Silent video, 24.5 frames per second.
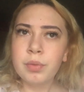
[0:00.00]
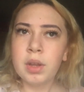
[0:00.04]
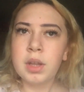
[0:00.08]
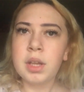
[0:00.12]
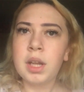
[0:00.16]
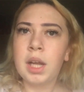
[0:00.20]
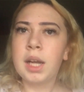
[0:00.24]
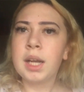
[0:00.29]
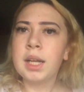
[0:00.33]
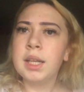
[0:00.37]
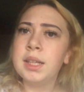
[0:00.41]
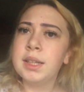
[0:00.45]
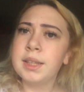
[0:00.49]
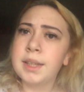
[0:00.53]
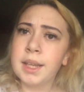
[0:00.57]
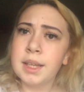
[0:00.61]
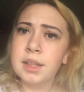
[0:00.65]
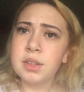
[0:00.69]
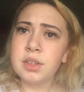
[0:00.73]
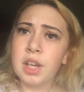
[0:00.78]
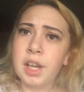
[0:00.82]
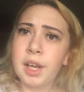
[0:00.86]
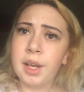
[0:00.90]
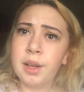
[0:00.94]
Like I need to get
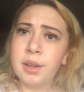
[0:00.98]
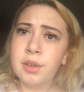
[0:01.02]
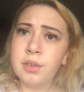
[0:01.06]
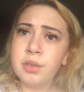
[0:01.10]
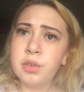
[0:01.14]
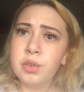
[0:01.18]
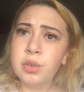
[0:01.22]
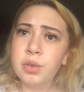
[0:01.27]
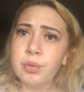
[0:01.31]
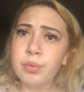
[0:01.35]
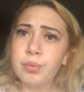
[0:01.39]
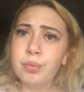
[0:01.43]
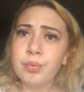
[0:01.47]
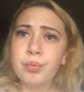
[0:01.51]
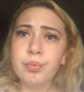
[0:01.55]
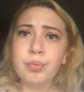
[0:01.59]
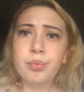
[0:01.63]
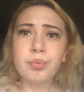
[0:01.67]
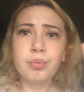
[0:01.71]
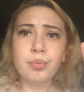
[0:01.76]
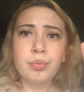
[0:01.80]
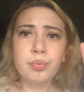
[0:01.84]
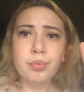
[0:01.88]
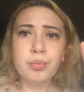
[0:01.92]
changed.
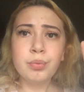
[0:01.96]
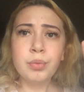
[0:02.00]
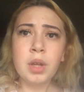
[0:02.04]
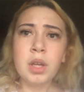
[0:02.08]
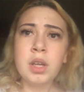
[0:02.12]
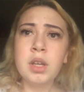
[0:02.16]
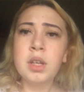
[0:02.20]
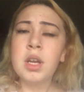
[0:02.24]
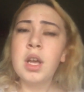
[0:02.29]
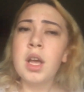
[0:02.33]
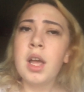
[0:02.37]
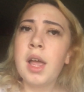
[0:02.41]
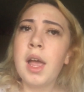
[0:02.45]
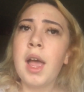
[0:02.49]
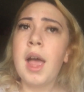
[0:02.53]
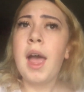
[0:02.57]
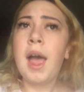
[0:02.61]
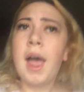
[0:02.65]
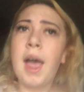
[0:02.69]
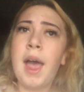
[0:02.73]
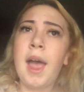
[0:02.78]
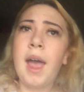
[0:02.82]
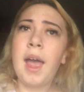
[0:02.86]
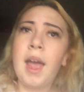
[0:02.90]

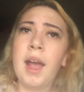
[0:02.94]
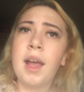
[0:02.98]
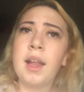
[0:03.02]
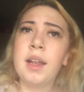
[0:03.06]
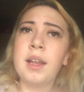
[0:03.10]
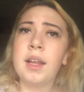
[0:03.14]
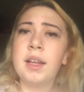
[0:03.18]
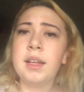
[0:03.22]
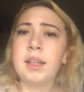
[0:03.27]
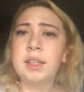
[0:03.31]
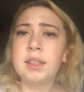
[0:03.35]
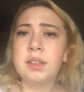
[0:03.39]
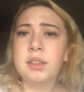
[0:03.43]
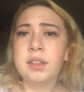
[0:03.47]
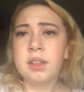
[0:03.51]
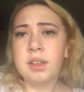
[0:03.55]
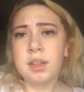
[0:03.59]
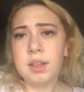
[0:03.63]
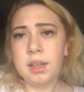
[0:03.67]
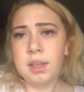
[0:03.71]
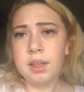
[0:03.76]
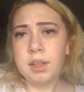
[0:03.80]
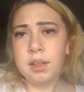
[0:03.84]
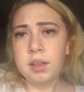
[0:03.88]
And I need to
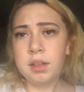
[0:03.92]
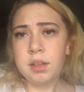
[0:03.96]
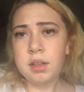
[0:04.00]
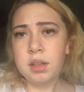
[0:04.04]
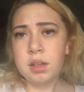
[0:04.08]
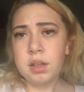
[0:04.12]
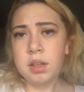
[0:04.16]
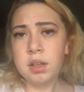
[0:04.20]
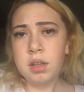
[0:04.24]
like